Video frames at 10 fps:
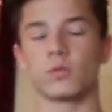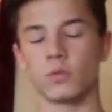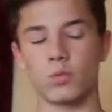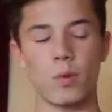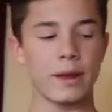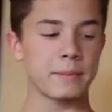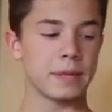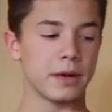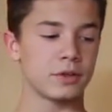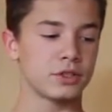were wiped
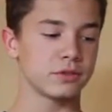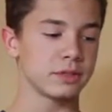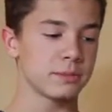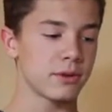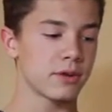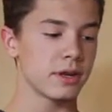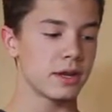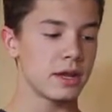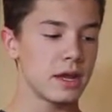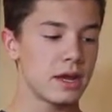out during this period.
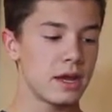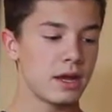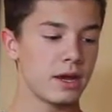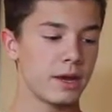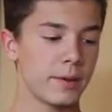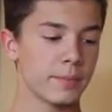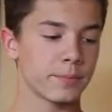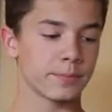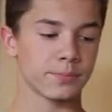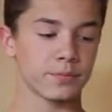Um,